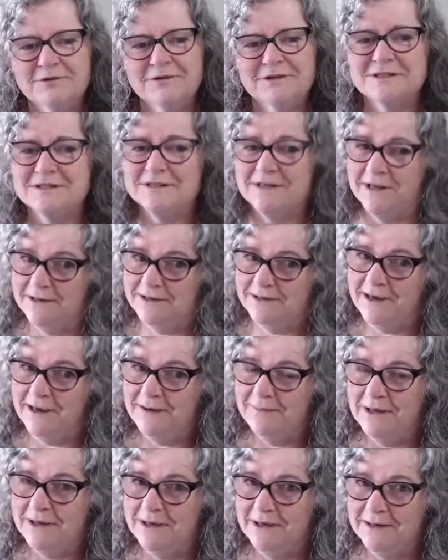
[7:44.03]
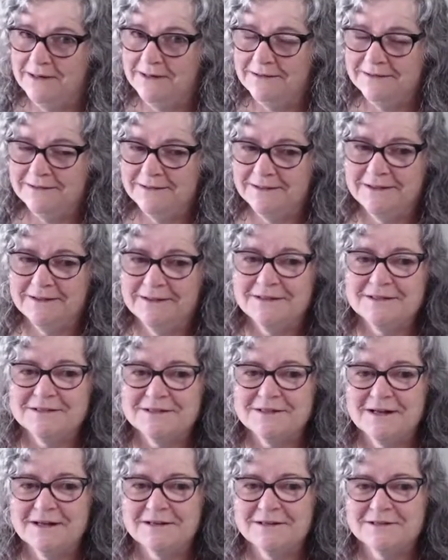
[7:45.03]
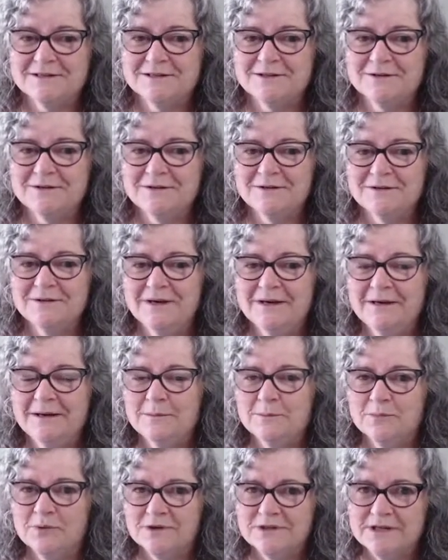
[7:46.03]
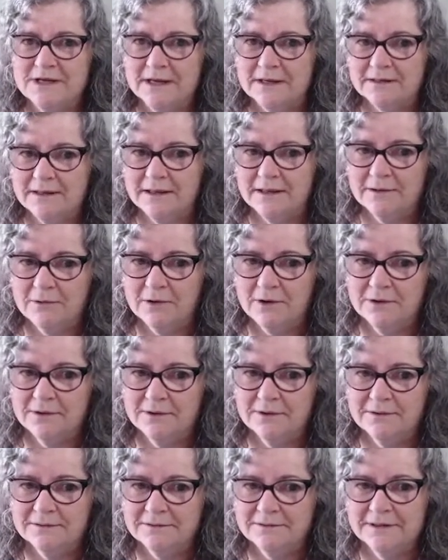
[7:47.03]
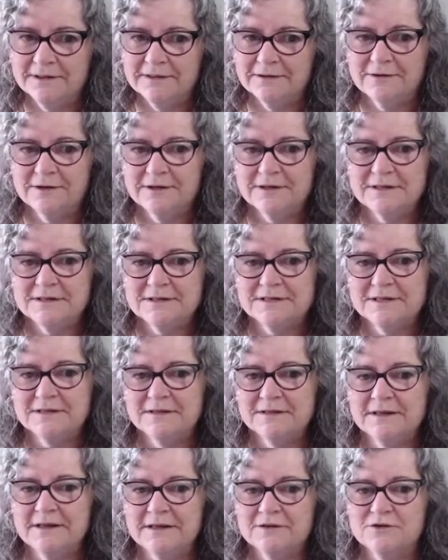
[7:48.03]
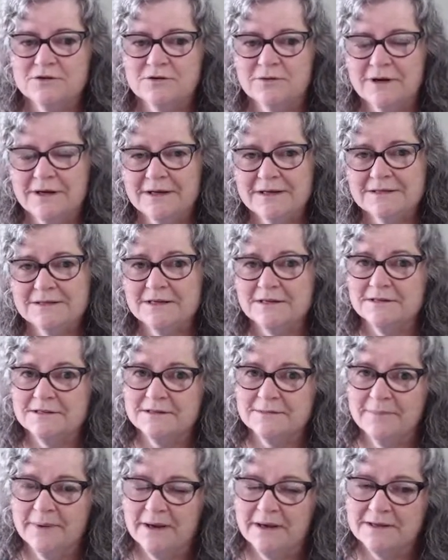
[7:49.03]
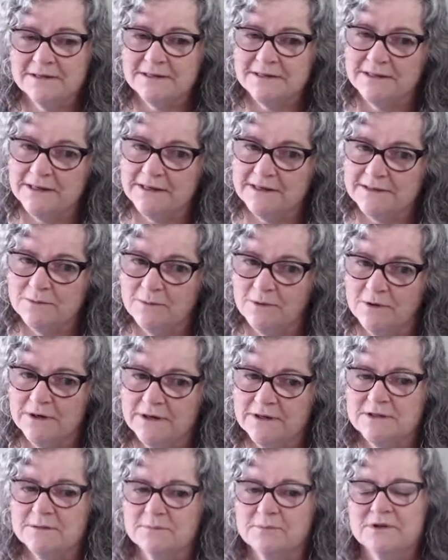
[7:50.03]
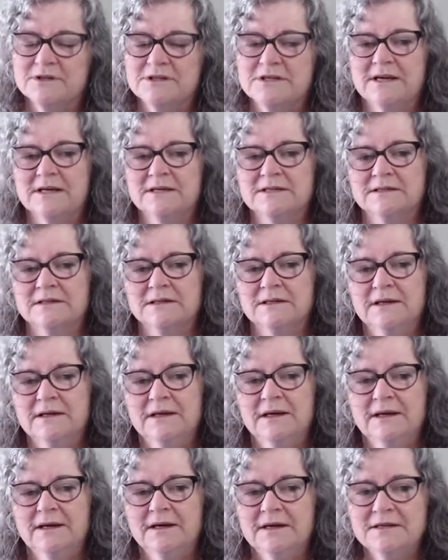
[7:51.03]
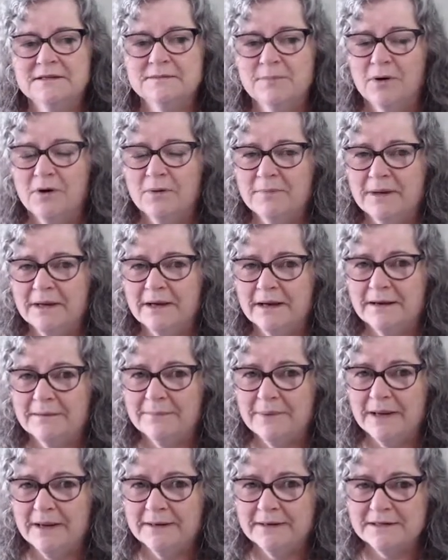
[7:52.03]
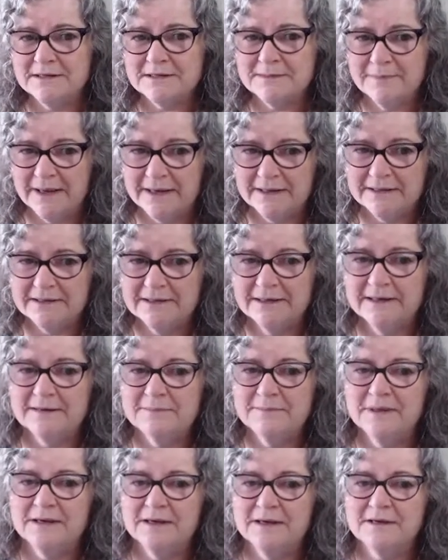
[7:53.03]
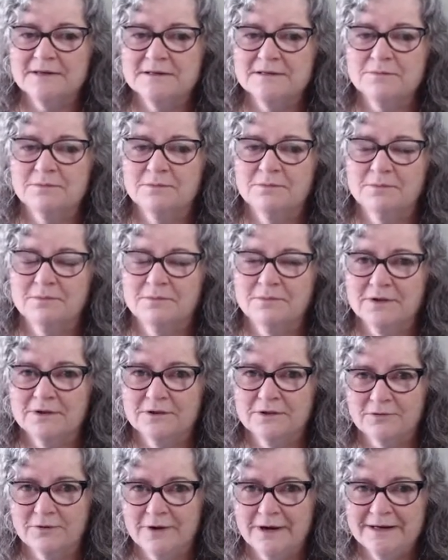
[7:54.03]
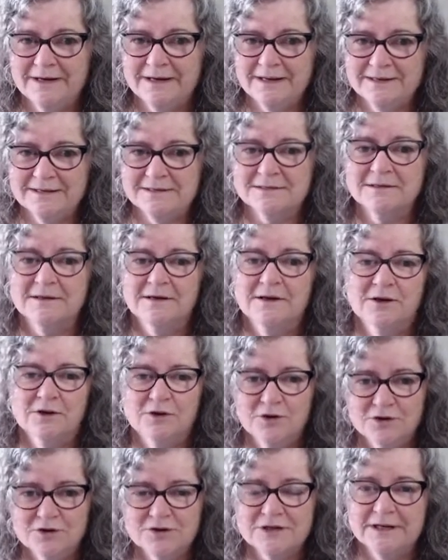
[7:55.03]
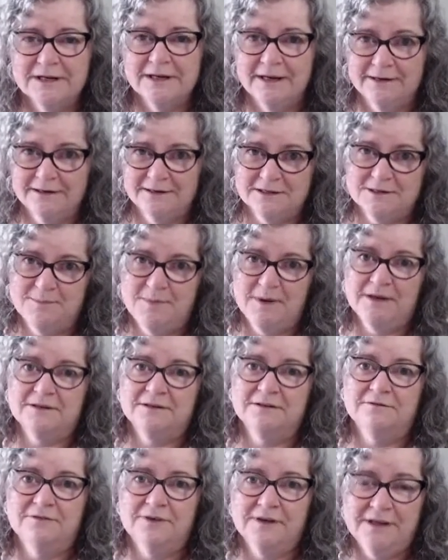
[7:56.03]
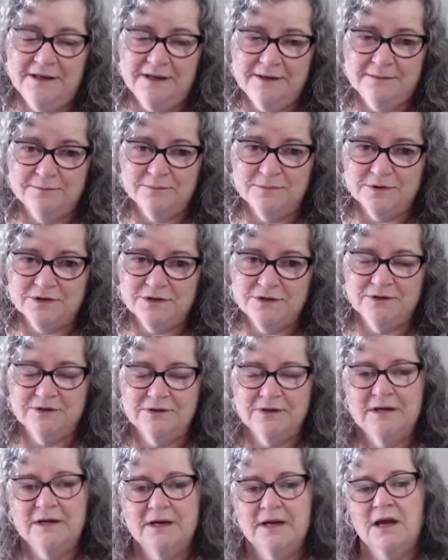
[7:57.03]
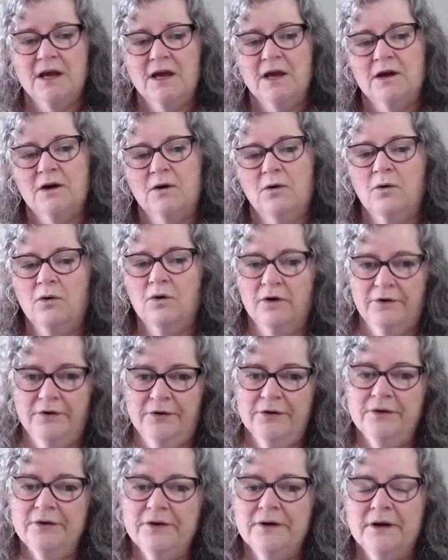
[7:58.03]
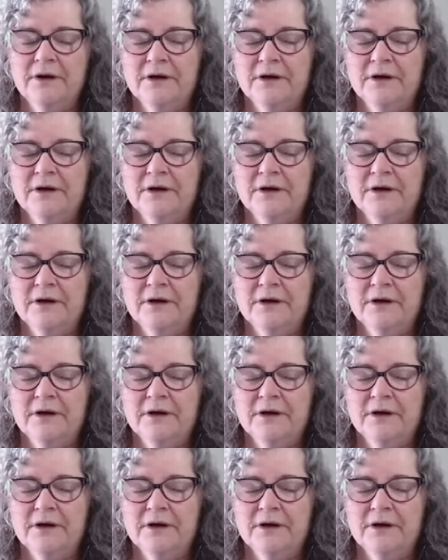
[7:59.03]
the snake coming in. The snakes do protect their own. There he is in that tree. It's his space and he's wanting to protect it. He's popping up unexpectedly because the threat is usually unexpected for him too, or her.